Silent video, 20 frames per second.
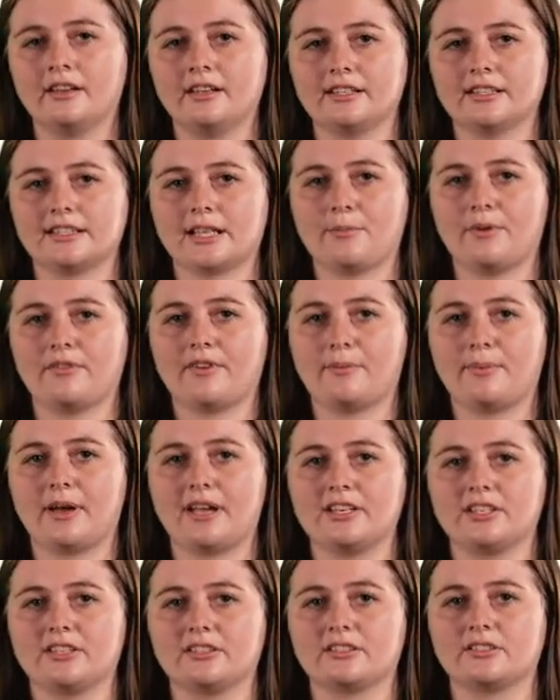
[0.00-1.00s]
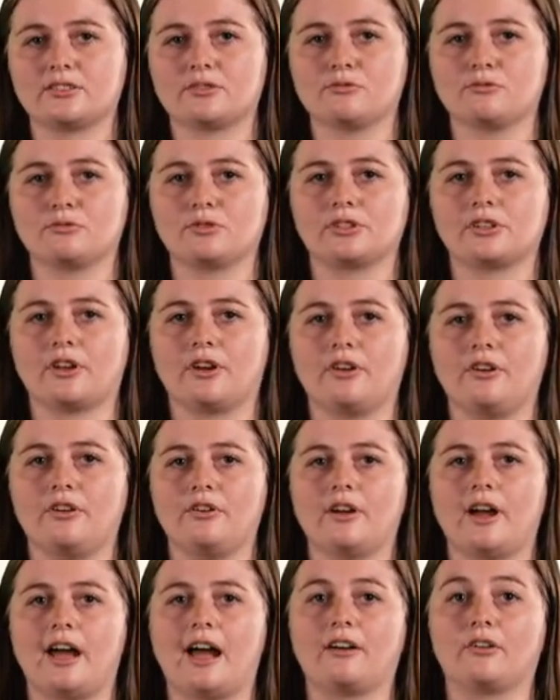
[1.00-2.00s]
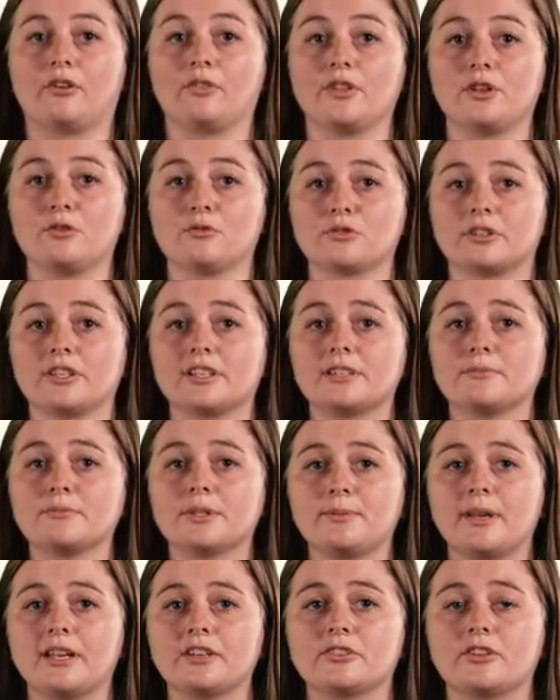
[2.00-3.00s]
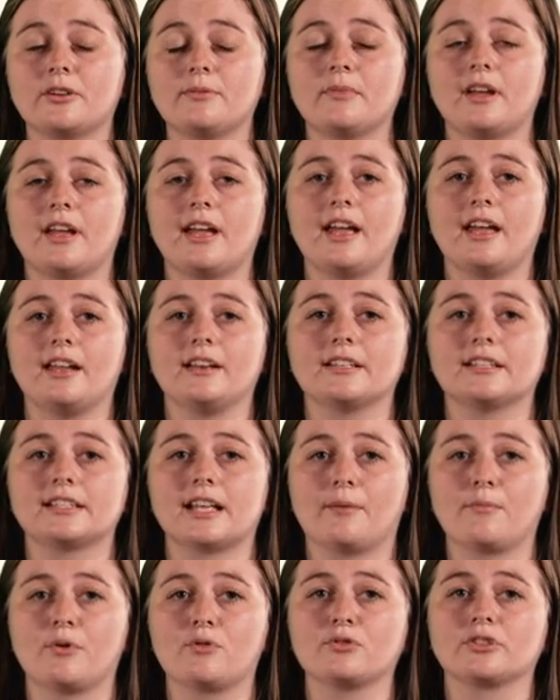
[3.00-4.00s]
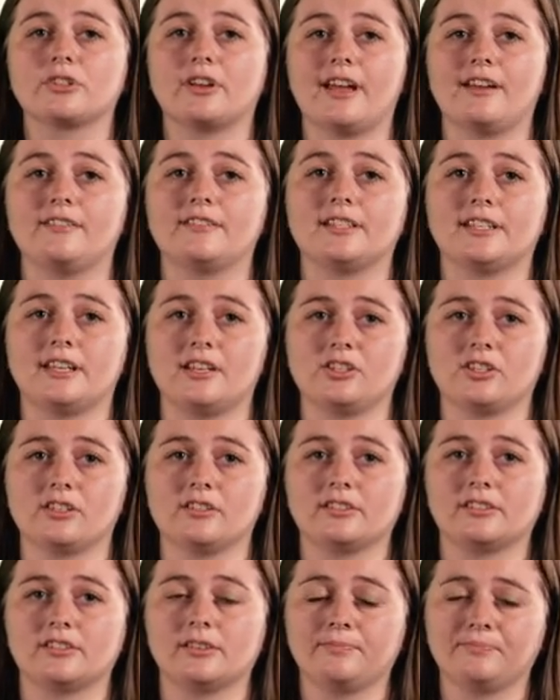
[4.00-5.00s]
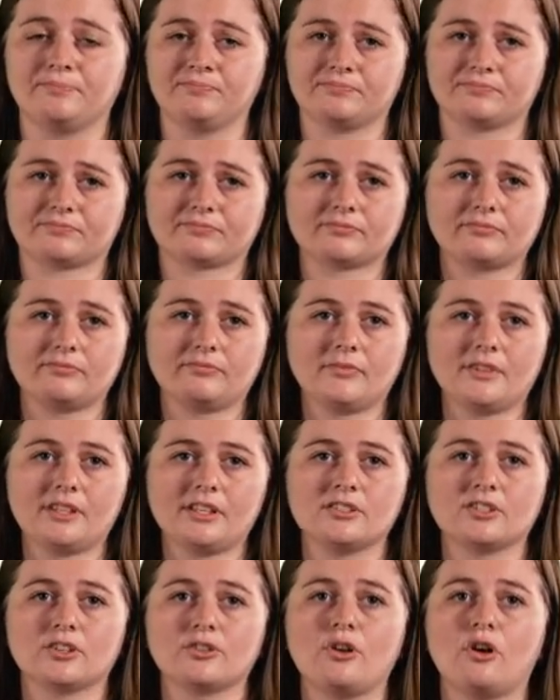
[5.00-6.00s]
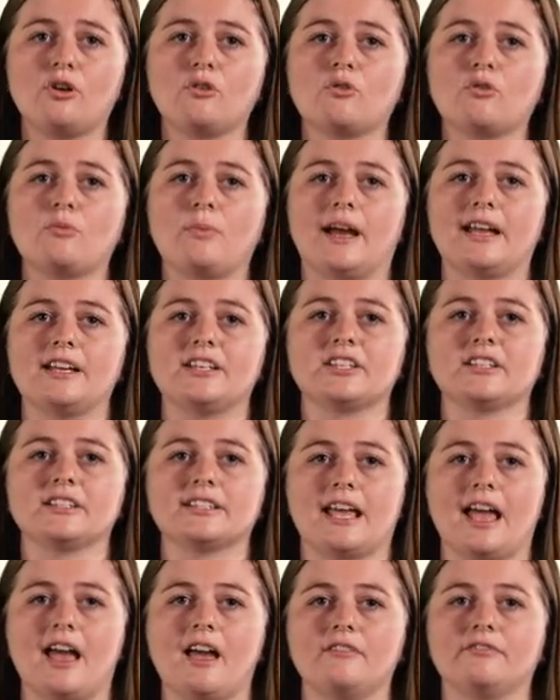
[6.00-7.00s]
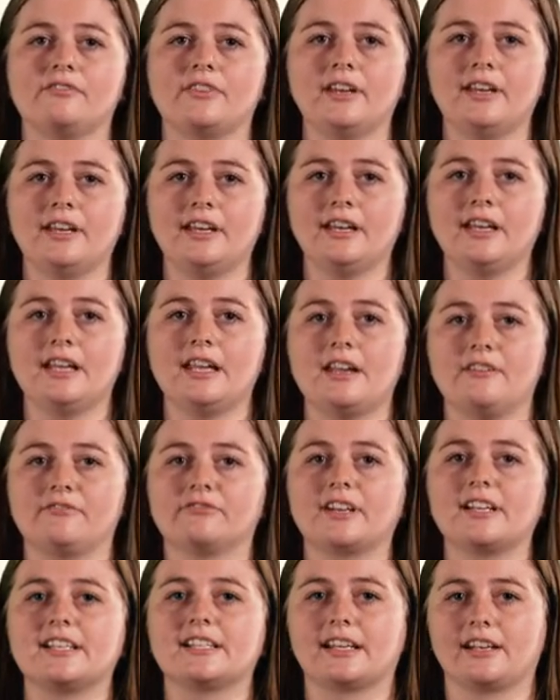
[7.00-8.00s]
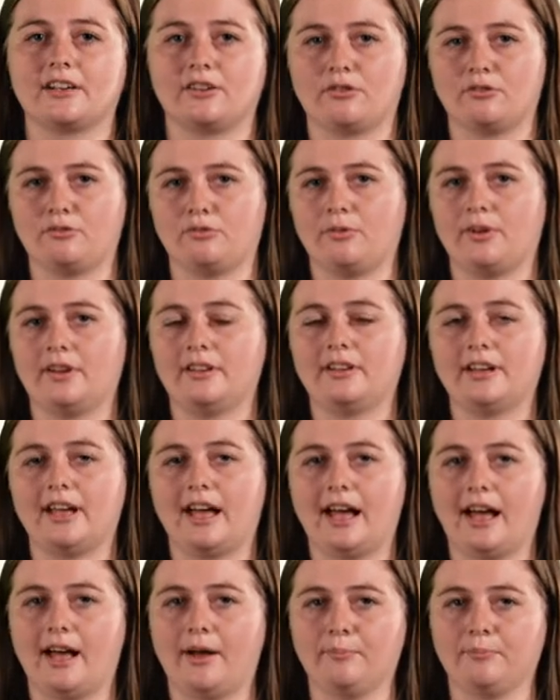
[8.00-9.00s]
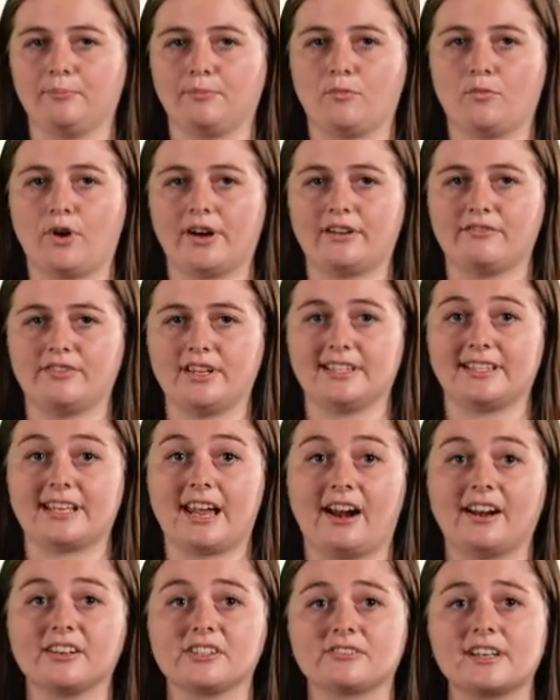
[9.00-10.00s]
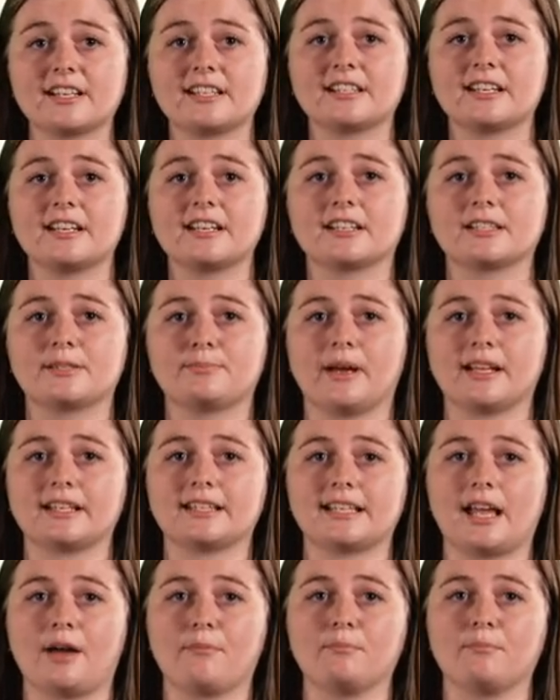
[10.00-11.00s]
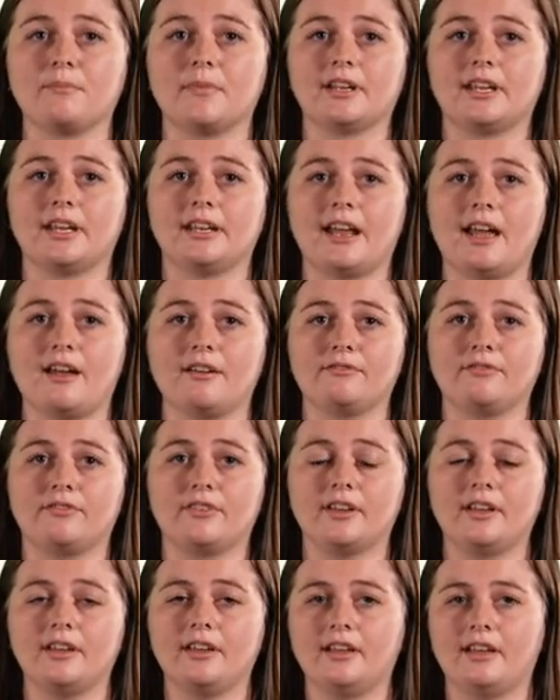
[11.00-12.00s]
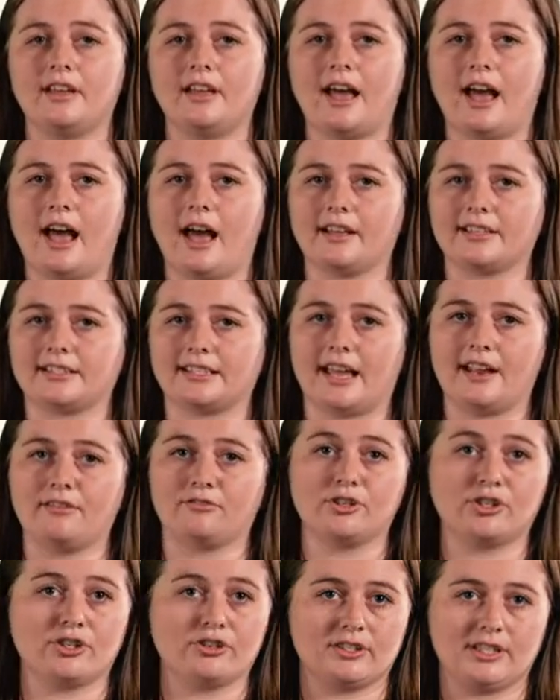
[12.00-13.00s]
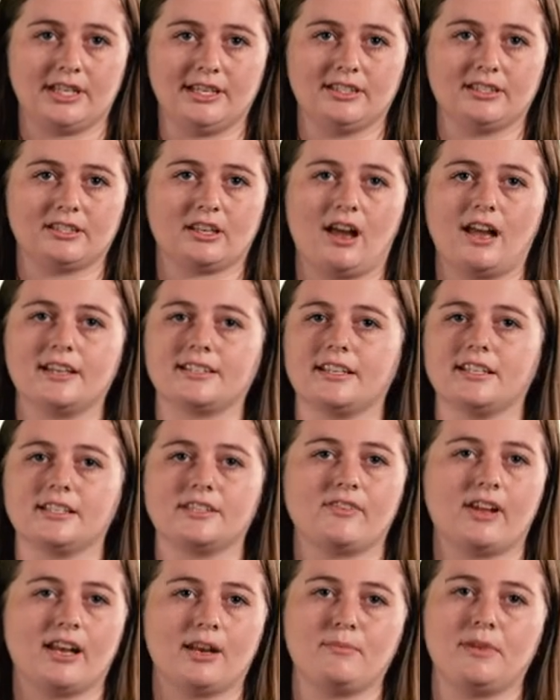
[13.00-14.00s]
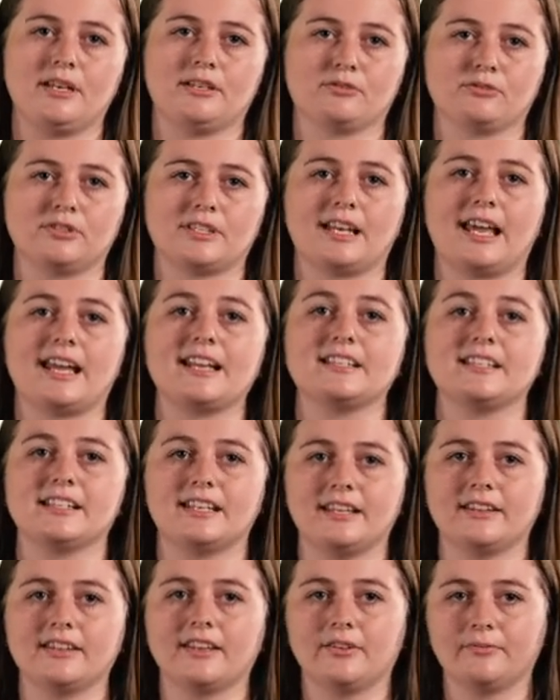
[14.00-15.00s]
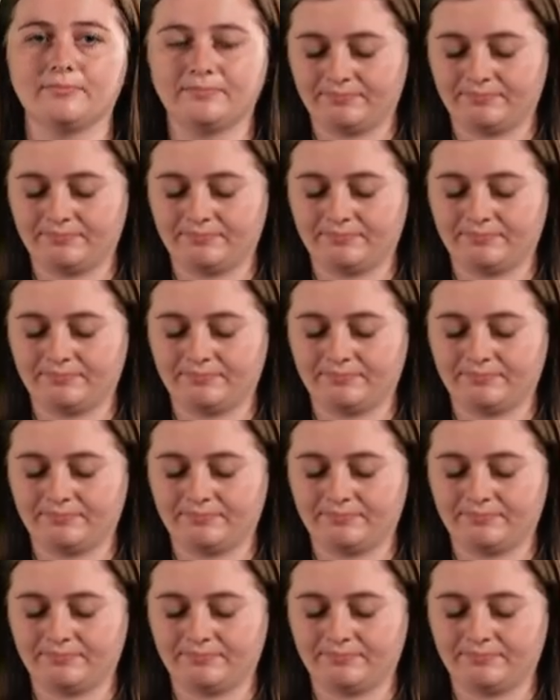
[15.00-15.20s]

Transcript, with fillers: Some of our patients also are on the autism spectrum and some also have seizures. So not all patients have every single um, one of these characteristics, but some can have say, reduced head size and developmental delay together.